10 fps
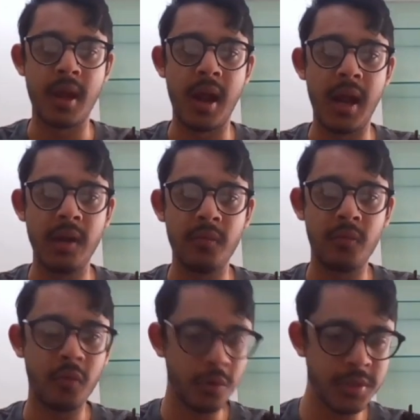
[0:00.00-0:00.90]
And
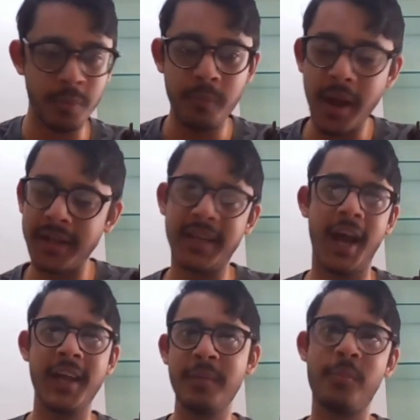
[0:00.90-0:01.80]
what was the
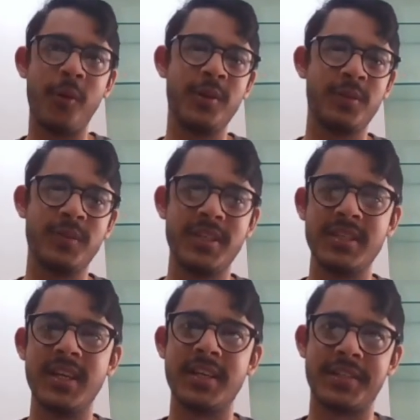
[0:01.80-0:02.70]
entire point of this
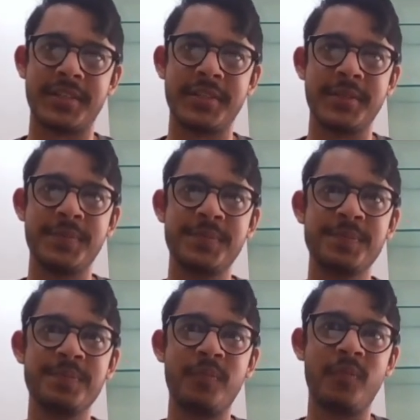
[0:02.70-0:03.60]
data structure?
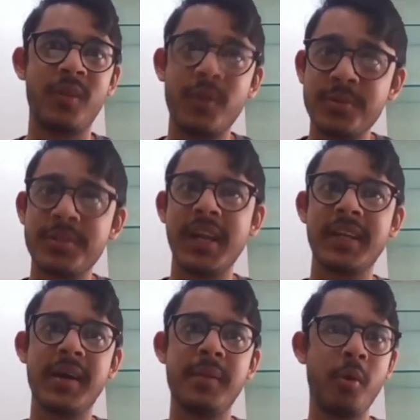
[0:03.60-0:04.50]
What was the
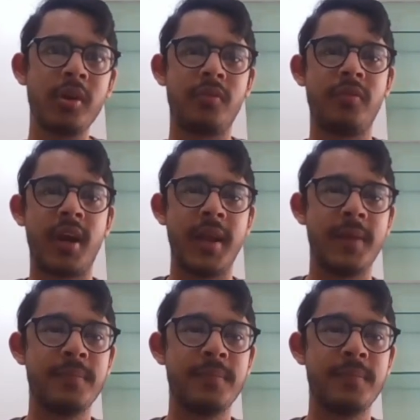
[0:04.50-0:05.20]
entire point of trie?